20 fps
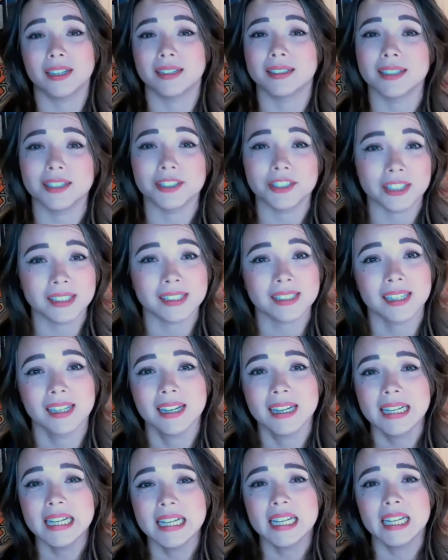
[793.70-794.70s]
going to just
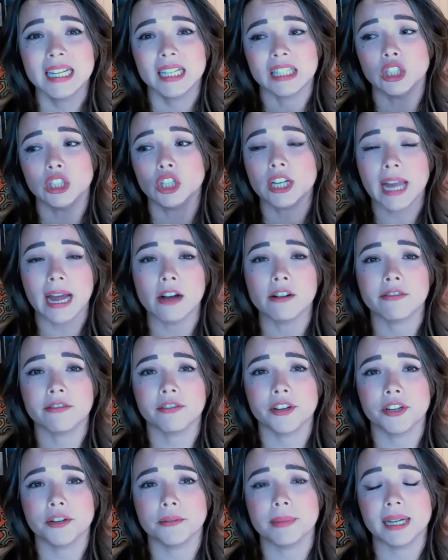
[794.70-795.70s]
look out
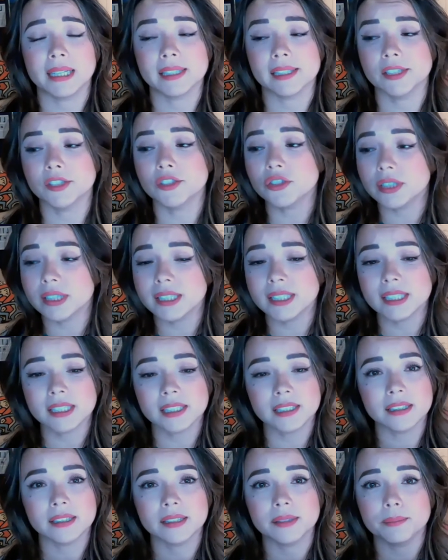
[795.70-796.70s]
for your best interests
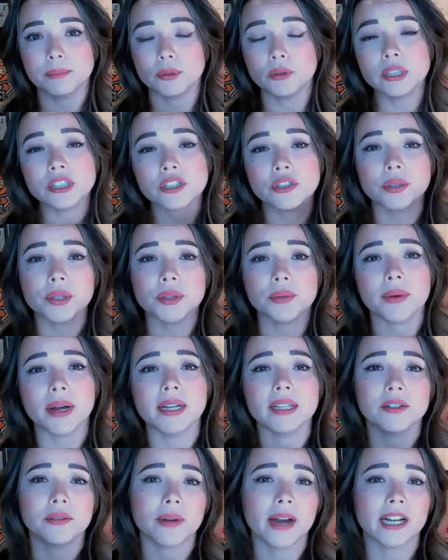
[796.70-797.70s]
and point you in the
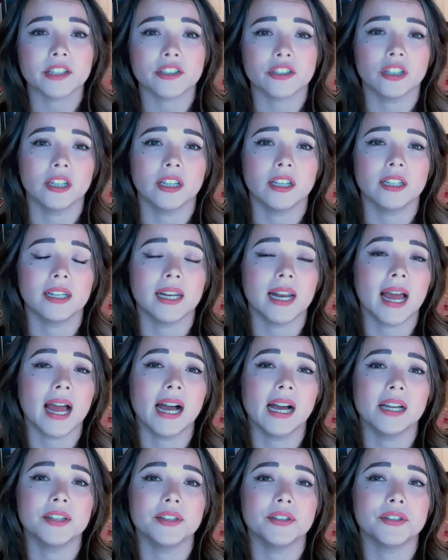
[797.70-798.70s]
right direction
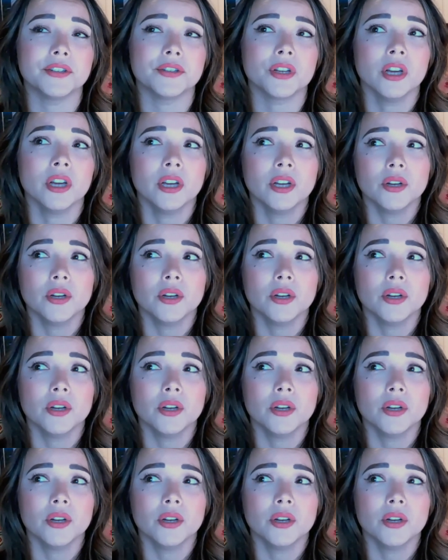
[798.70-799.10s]
and